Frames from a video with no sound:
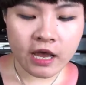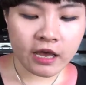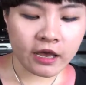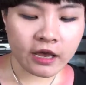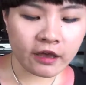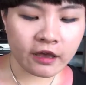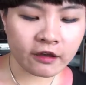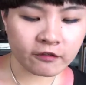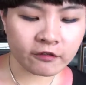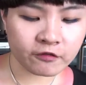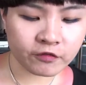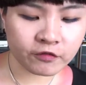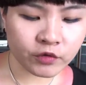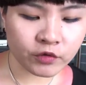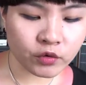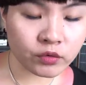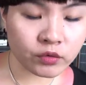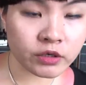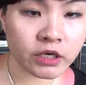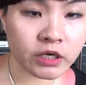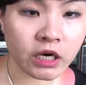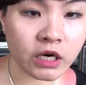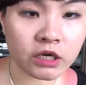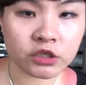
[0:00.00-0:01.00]
If you
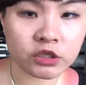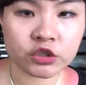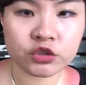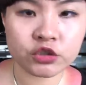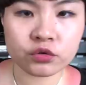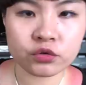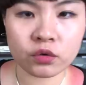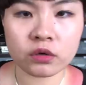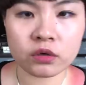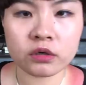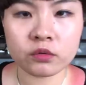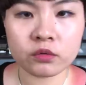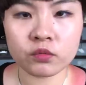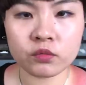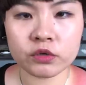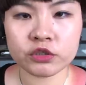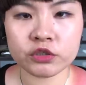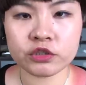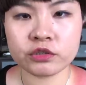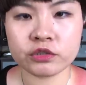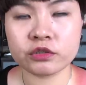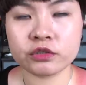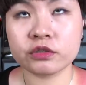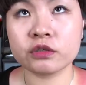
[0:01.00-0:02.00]
are not sure
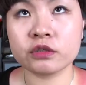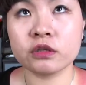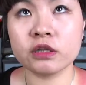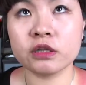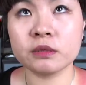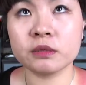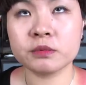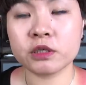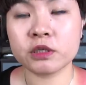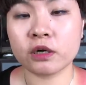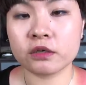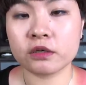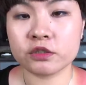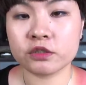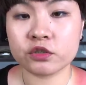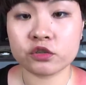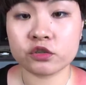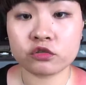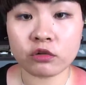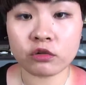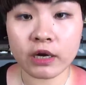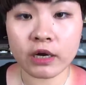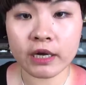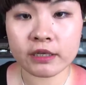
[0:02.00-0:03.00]
which lip tart to
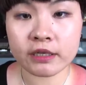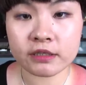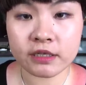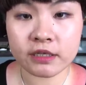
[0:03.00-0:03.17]
try,